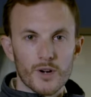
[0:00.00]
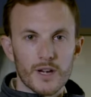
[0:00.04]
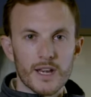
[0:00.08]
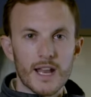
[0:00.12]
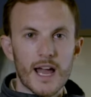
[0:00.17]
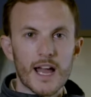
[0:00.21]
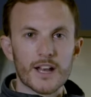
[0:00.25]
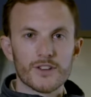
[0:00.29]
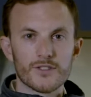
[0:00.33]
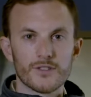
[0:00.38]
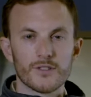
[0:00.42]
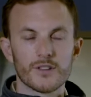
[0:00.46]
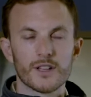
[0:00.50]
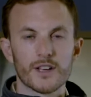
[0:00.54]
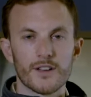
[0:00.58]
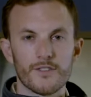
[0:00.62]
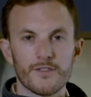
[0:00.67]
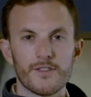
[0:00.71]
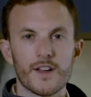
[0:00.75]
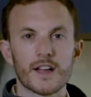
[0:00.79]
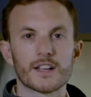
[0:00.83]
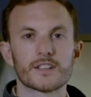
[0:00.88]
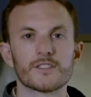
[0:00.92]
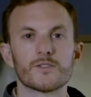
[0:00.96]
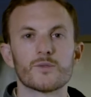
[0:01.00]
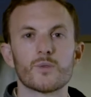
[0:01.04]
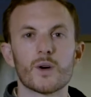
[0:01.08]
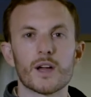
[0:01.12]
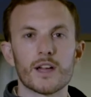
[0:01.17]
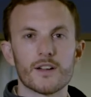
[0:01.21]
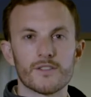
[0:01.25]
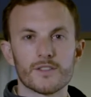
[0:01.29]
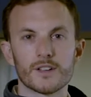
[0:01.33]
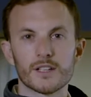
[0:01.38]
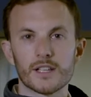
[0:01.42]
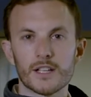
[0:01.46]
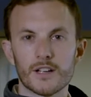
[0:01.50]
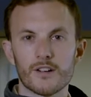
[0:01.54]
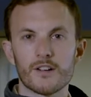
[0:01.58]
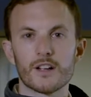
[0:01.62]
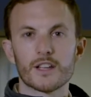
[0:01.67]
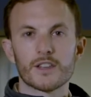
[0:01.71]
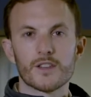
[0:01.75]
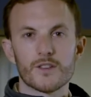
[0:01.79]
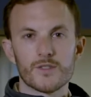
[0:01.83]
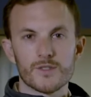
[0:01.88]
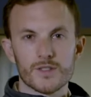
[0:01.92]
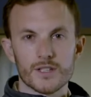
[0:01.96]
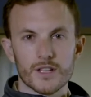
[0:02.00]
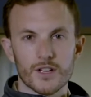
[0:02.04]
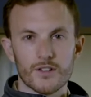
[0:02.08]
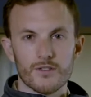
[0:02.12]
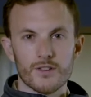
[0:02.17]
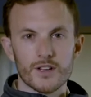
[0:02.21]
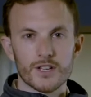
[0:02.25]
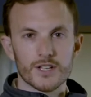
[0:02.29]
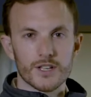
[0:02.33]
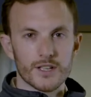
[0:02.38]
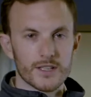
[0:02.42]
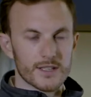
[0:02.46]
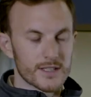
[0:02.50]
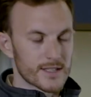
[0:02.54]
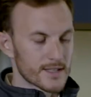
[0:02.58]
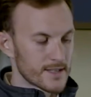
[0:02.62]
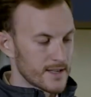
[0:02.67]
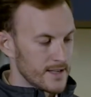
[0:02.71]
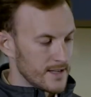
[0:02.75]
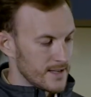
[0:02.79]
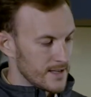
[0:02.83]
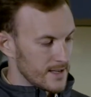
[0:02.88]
natural and effective way of clearing those secretions.